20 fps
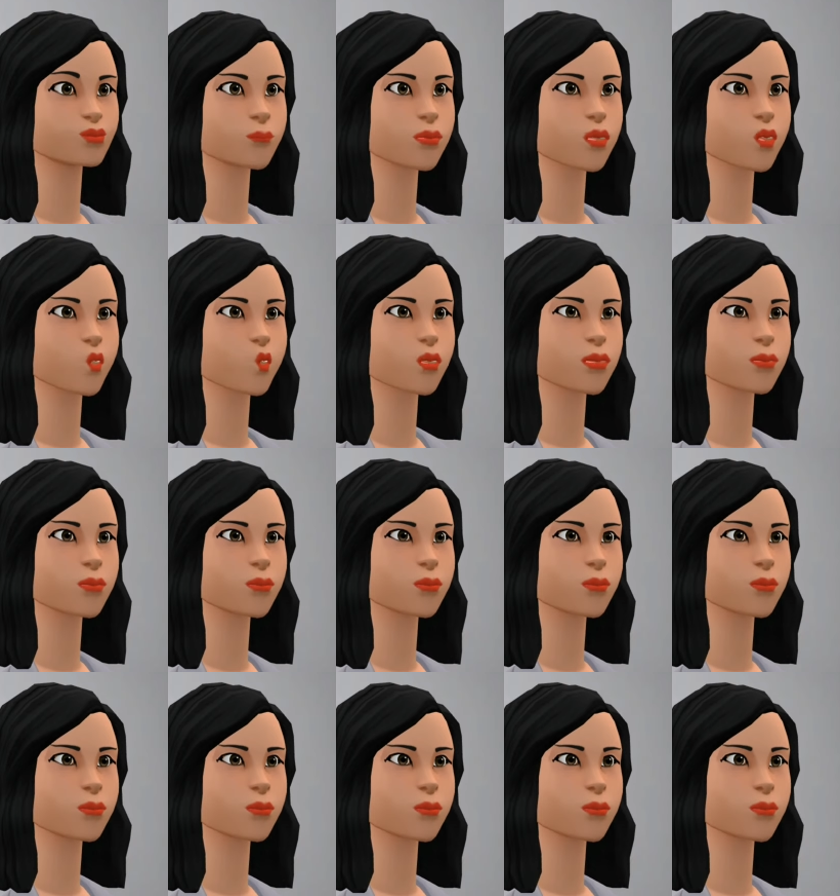No.
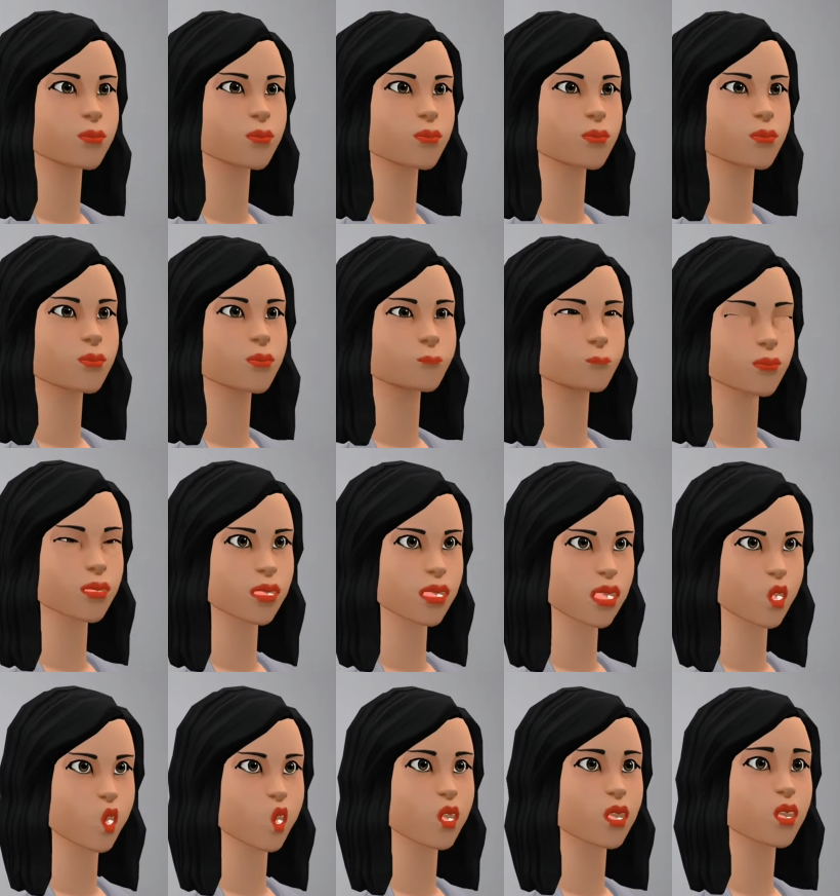My
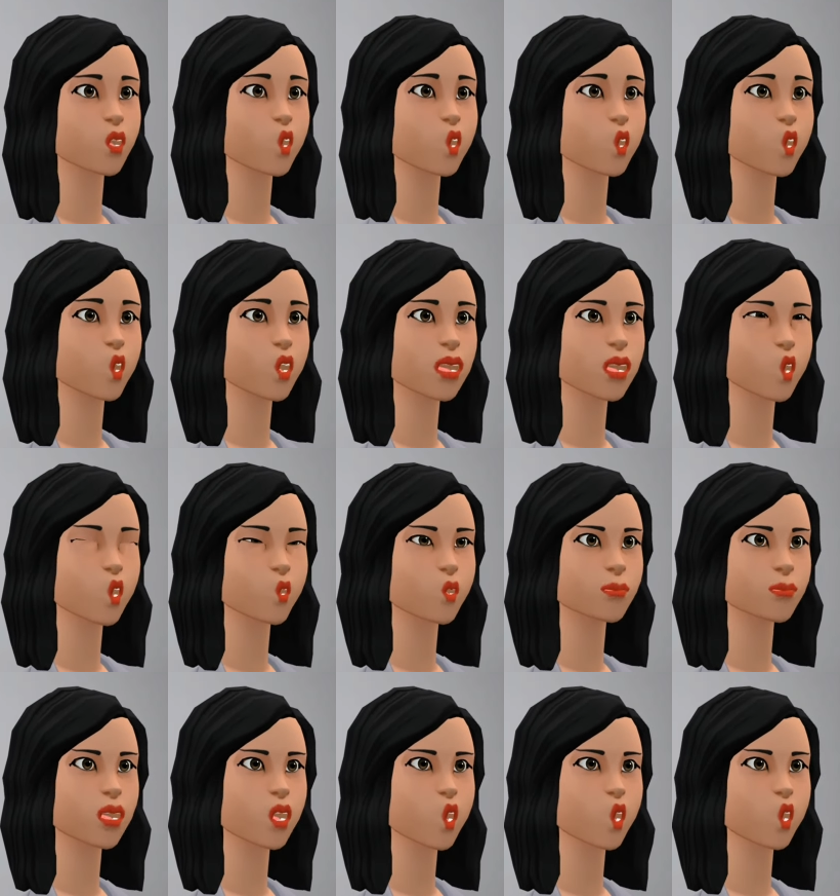daughter do not use a
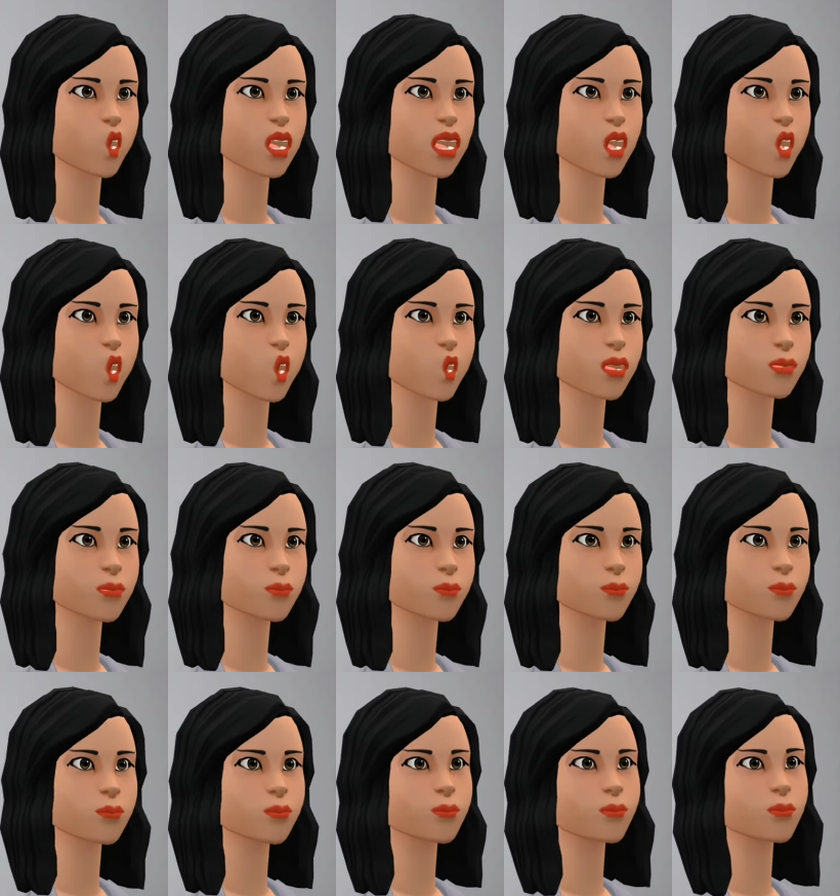mouthwash.
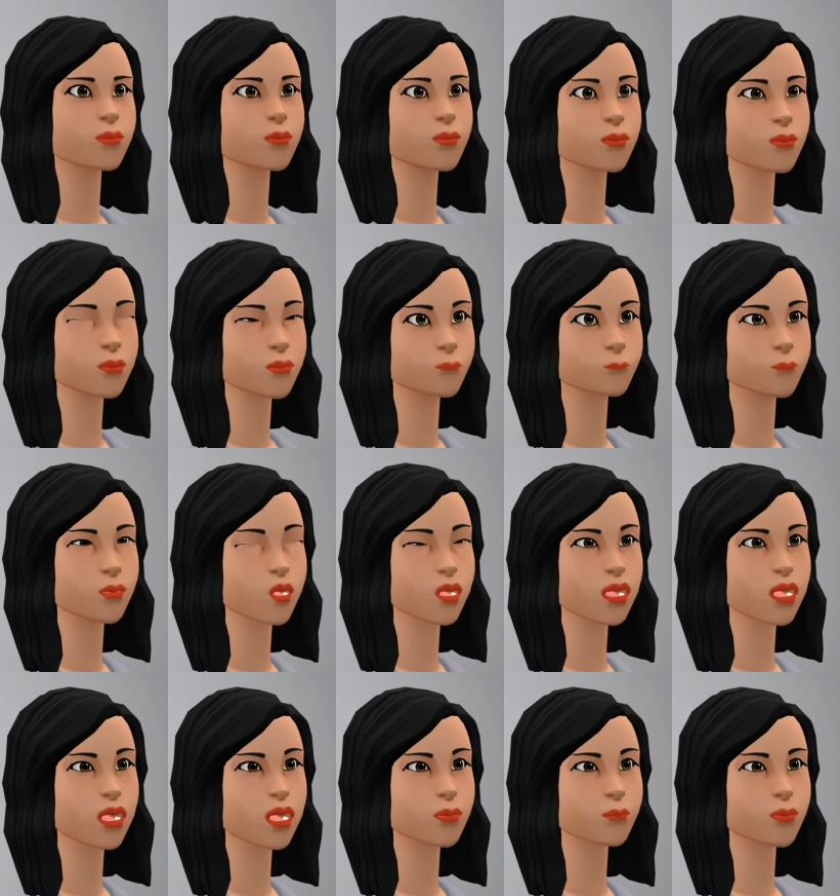
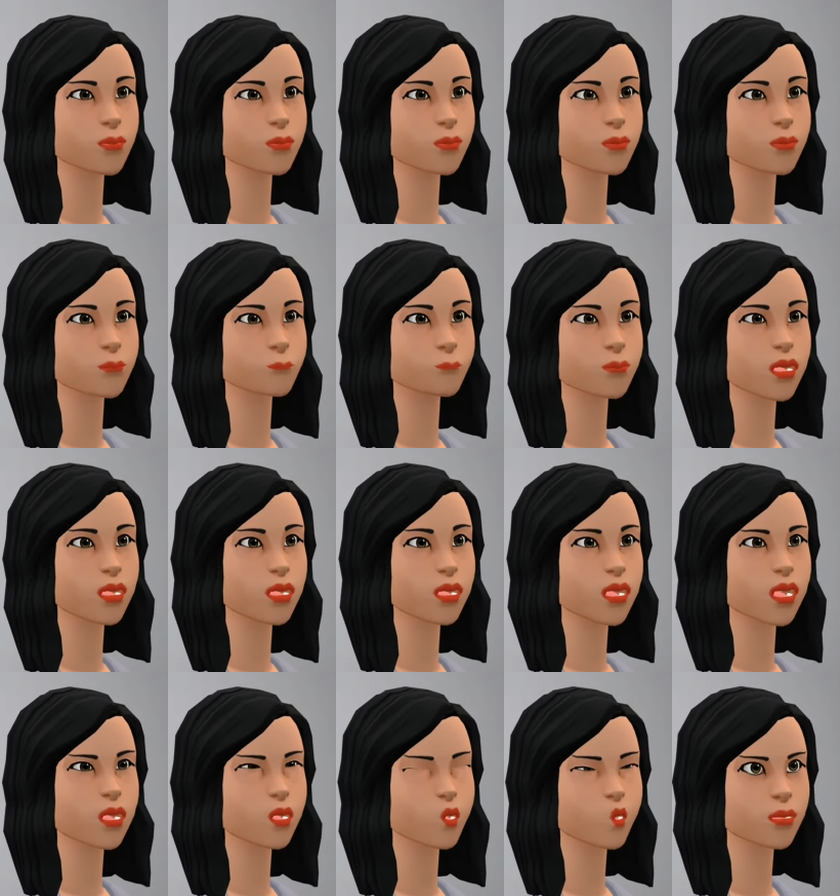Perhaps, may I
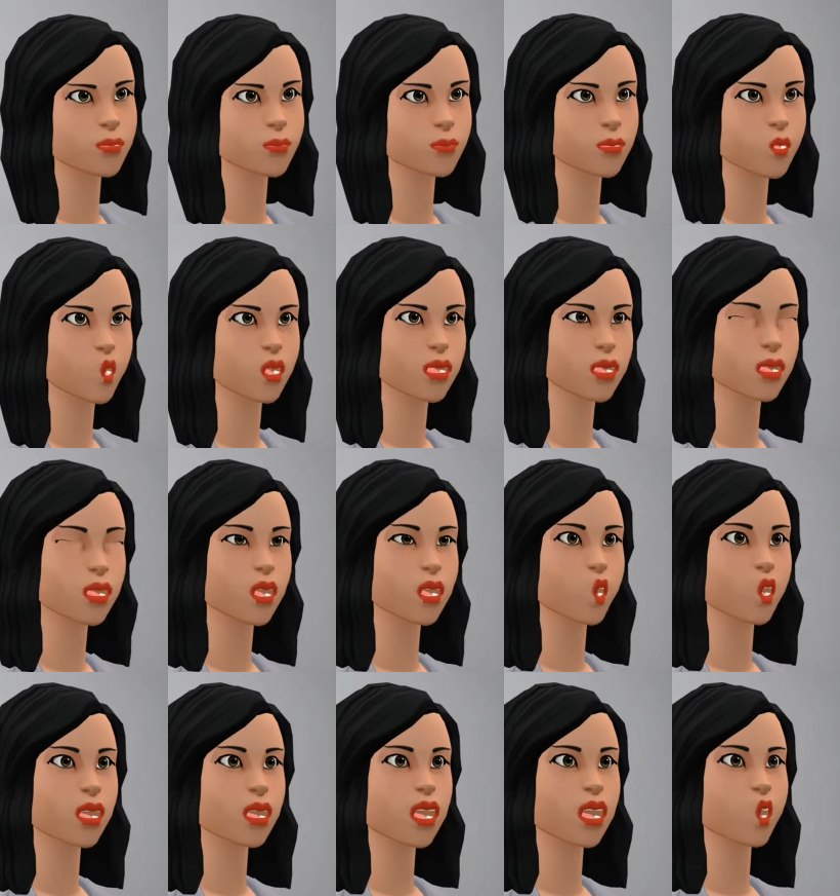know why you
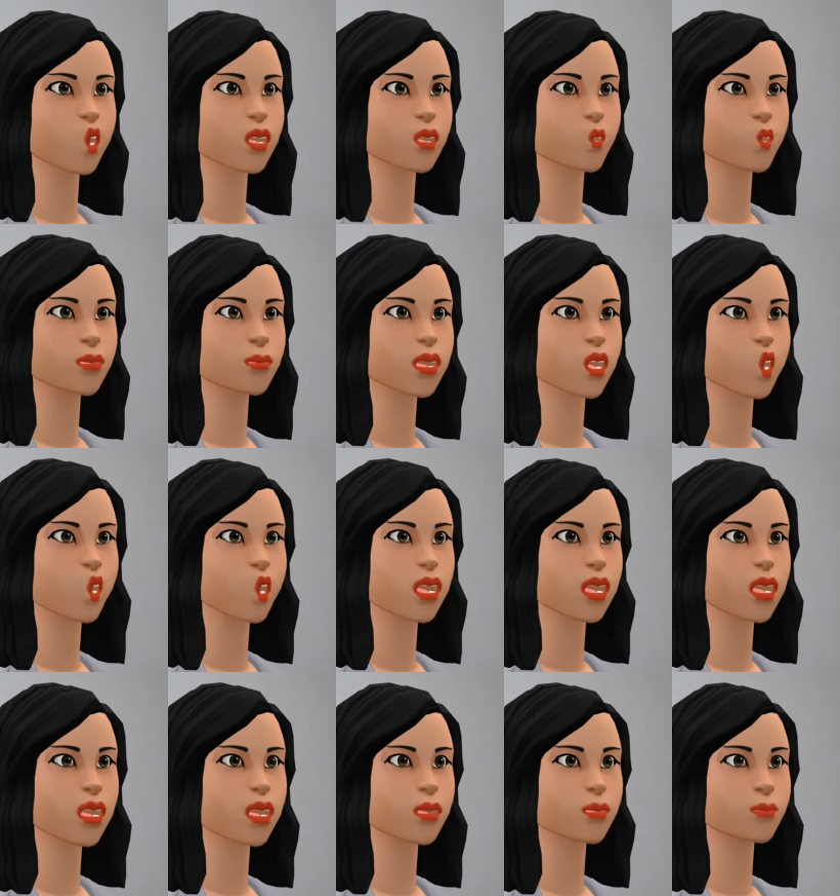need to know about
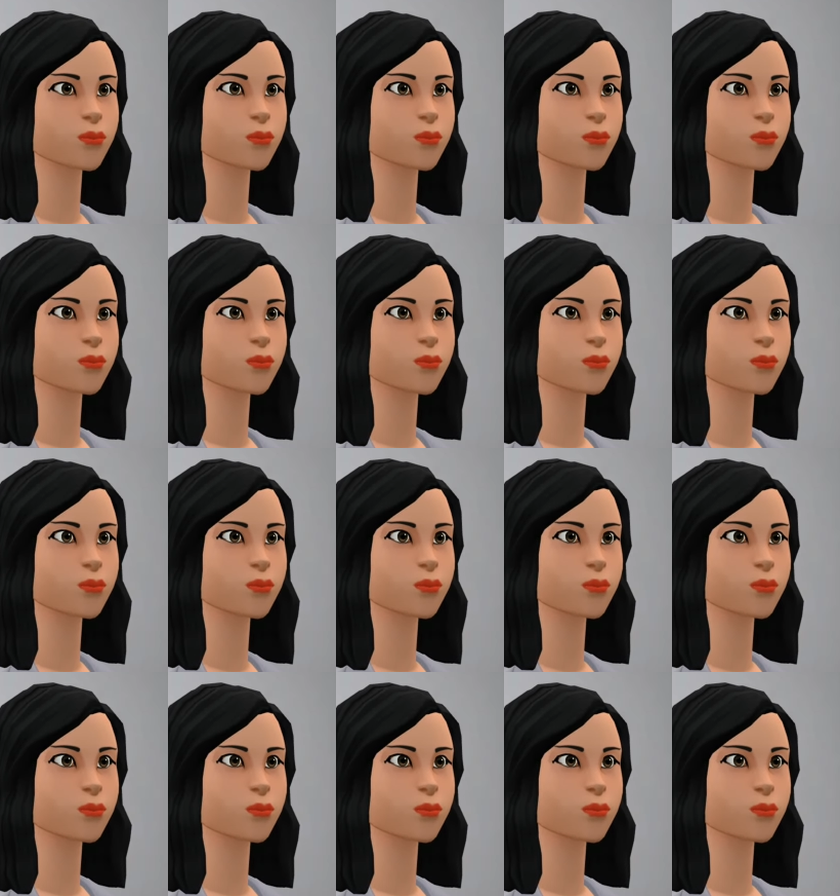this?